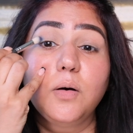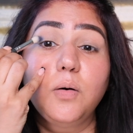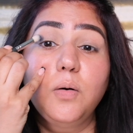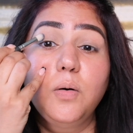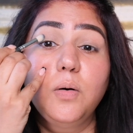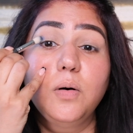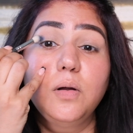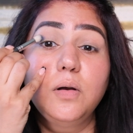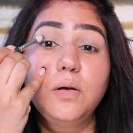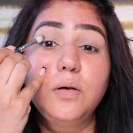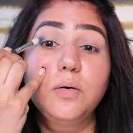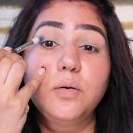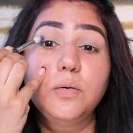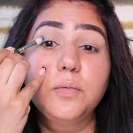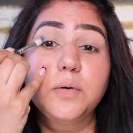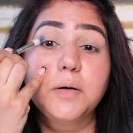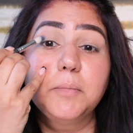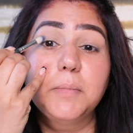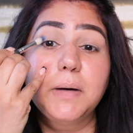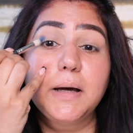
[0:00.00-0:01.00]
all
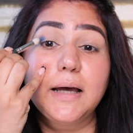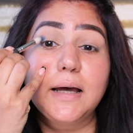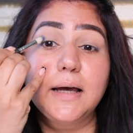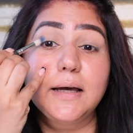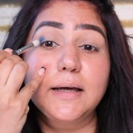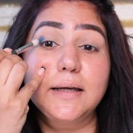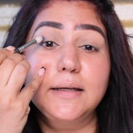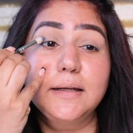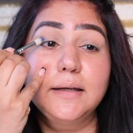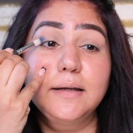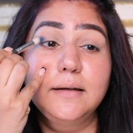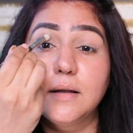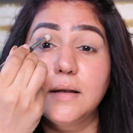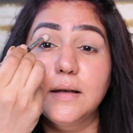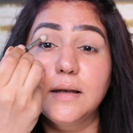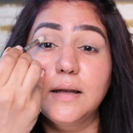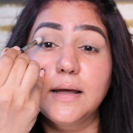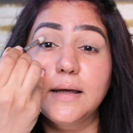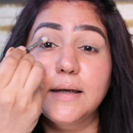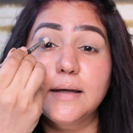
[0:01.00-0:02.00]
over my eyelid
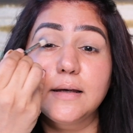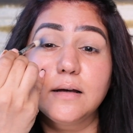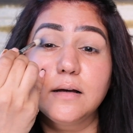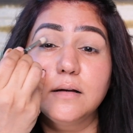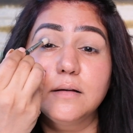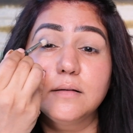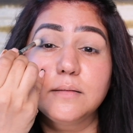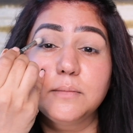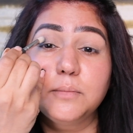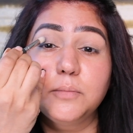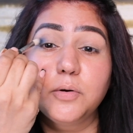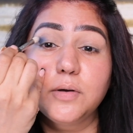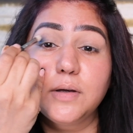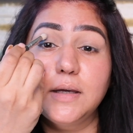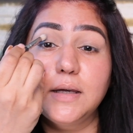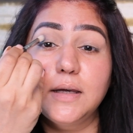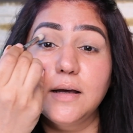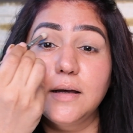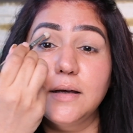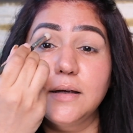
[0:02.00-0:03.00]
like a
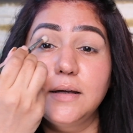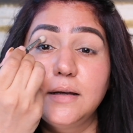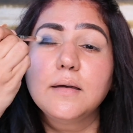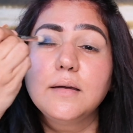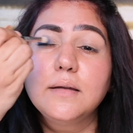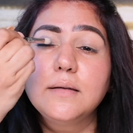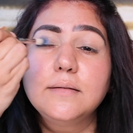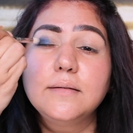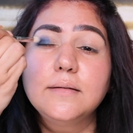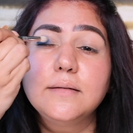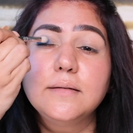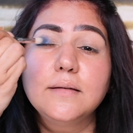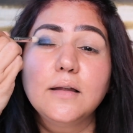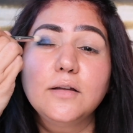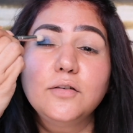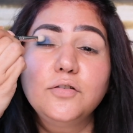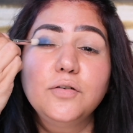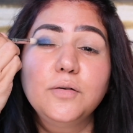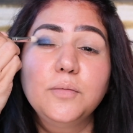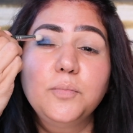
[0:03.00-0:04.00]
smoky eye. It's
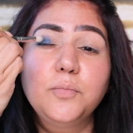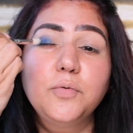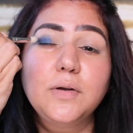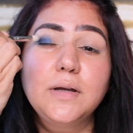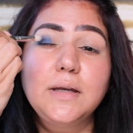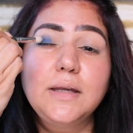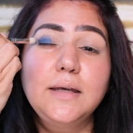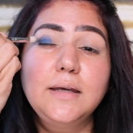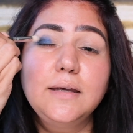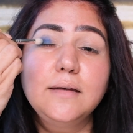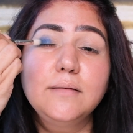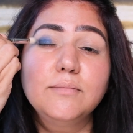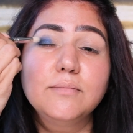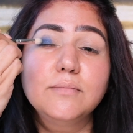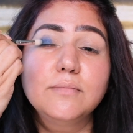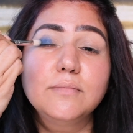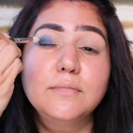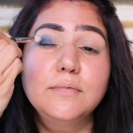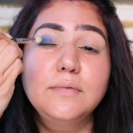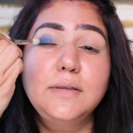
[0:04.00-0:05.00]
such a pretty
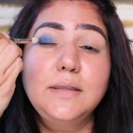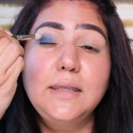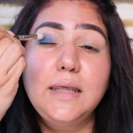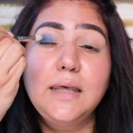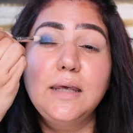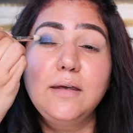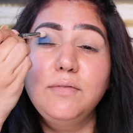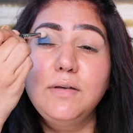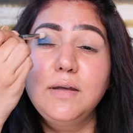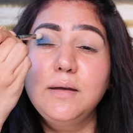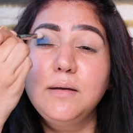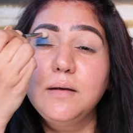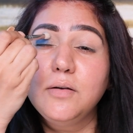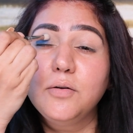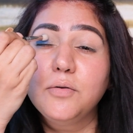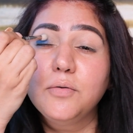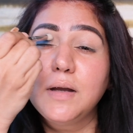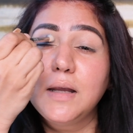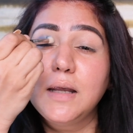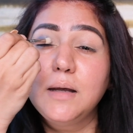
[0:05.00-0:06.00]
navy
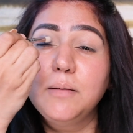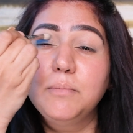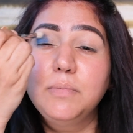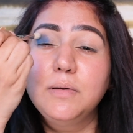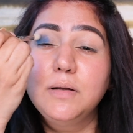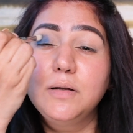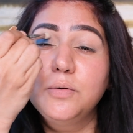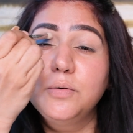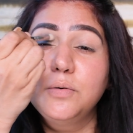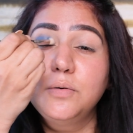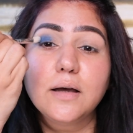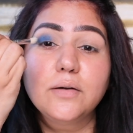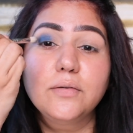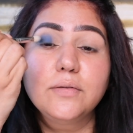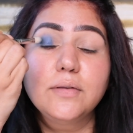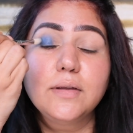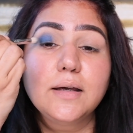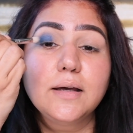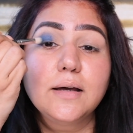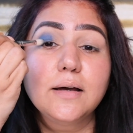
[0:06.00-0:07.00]
gray blue. I
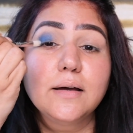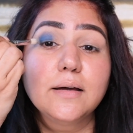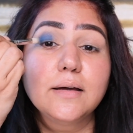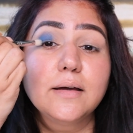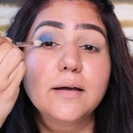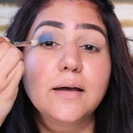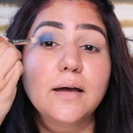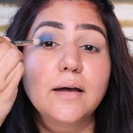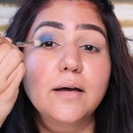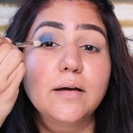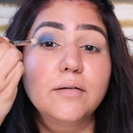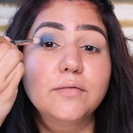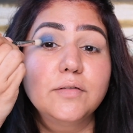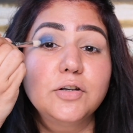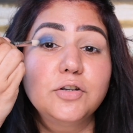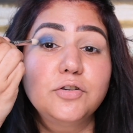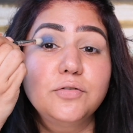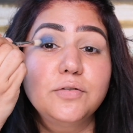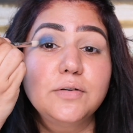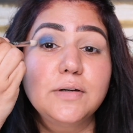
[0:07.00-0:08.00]
don't think I have a
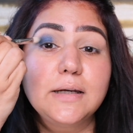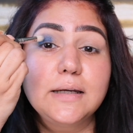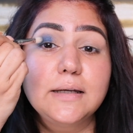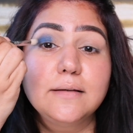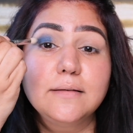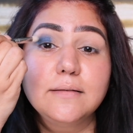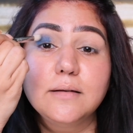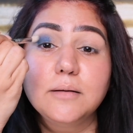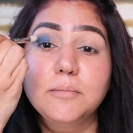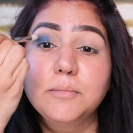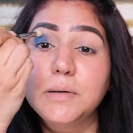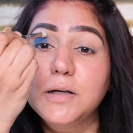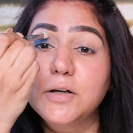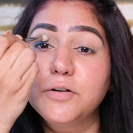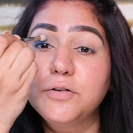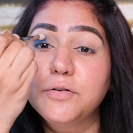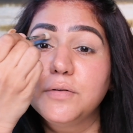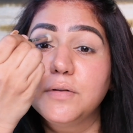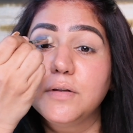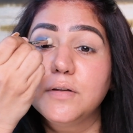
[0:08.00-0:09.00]
shade similar
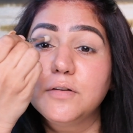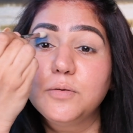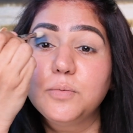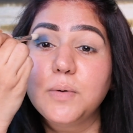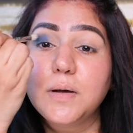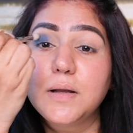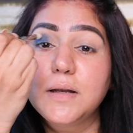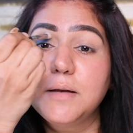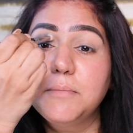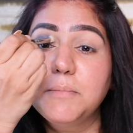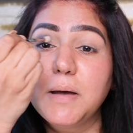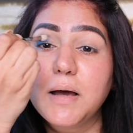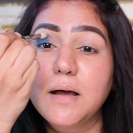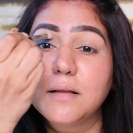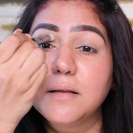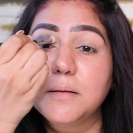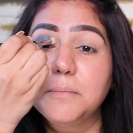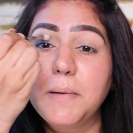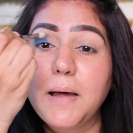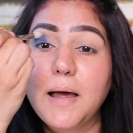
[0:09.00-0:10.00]
to this one in my
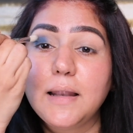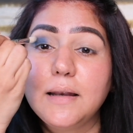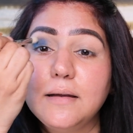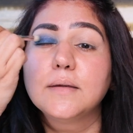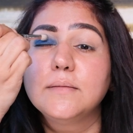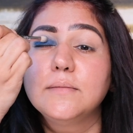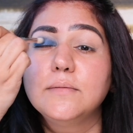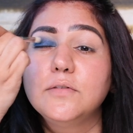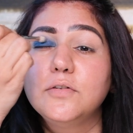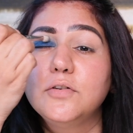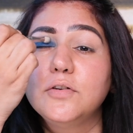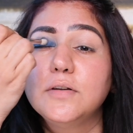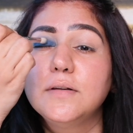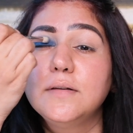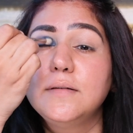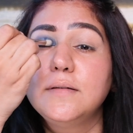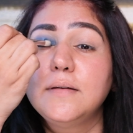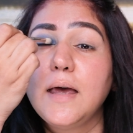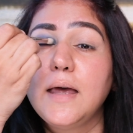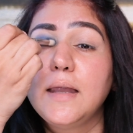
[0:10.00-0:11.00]
other palette.
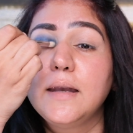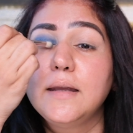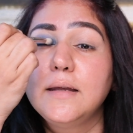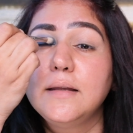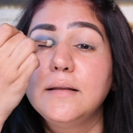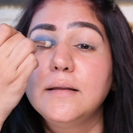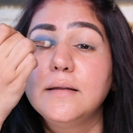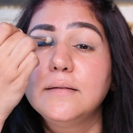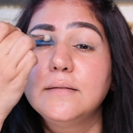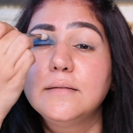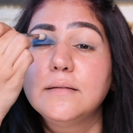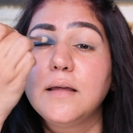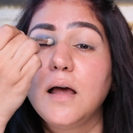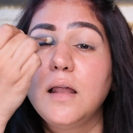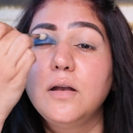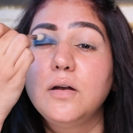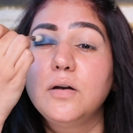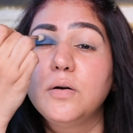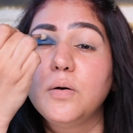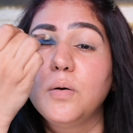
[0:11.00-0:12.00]
Just adding this
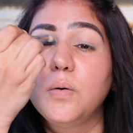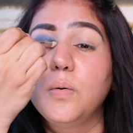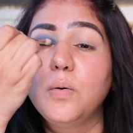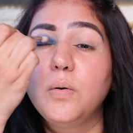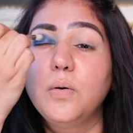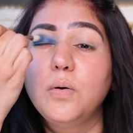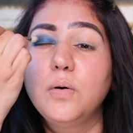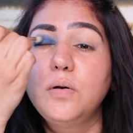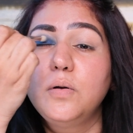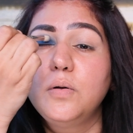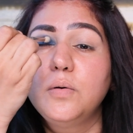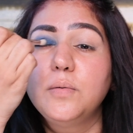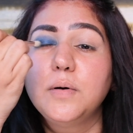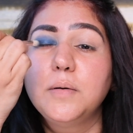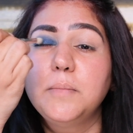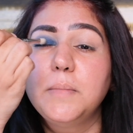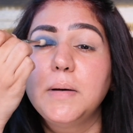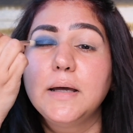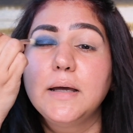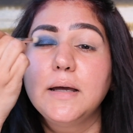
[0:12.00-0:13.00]
color all
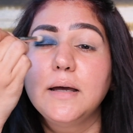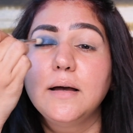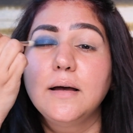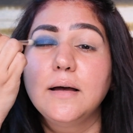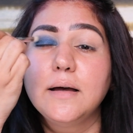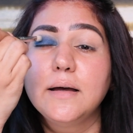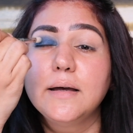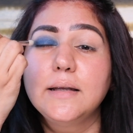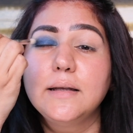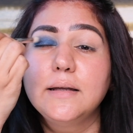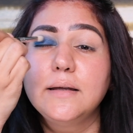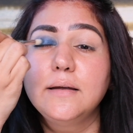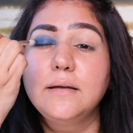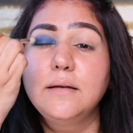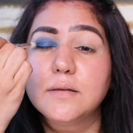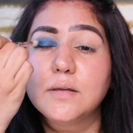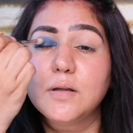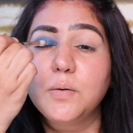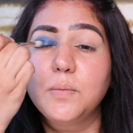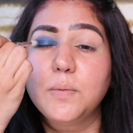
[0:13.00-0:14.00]
over my eyelid.
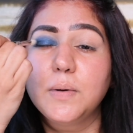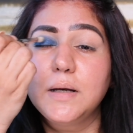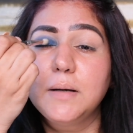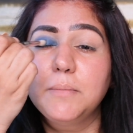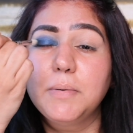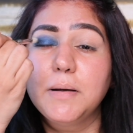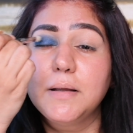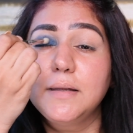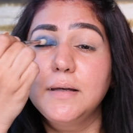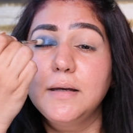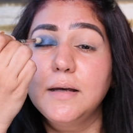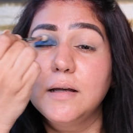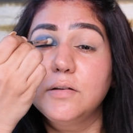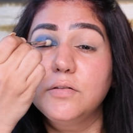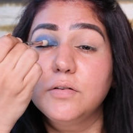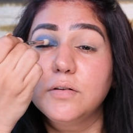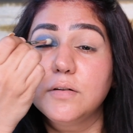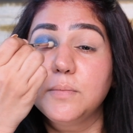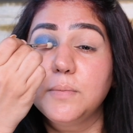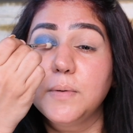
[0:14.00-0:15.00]
Don't worry about the
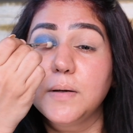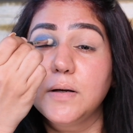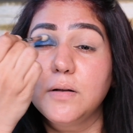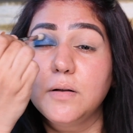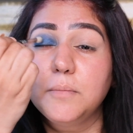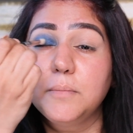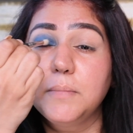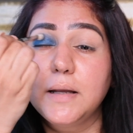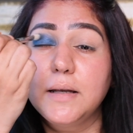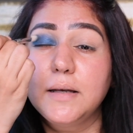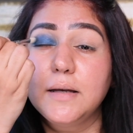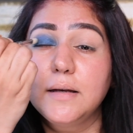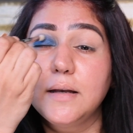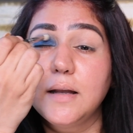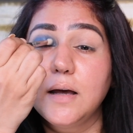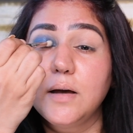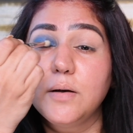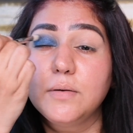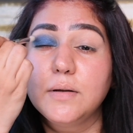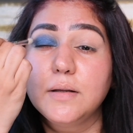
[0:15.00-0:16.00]
edges, we're gonna blend it
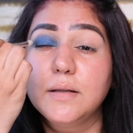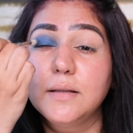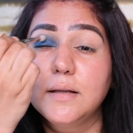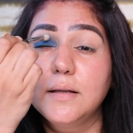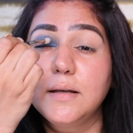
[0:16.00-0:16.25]
out in the